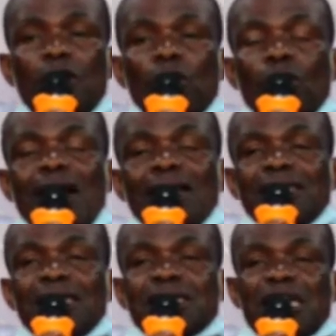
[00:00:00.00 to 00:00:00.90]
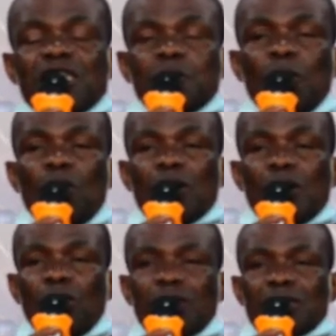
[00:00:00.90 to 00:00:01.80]
When Jesus spoke
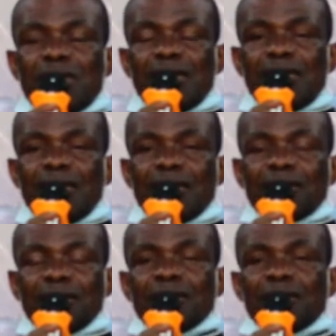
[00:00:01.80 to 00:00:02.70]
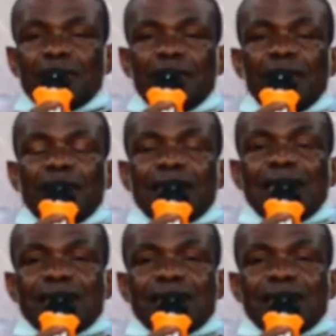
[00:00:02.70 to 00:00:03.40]
concerning the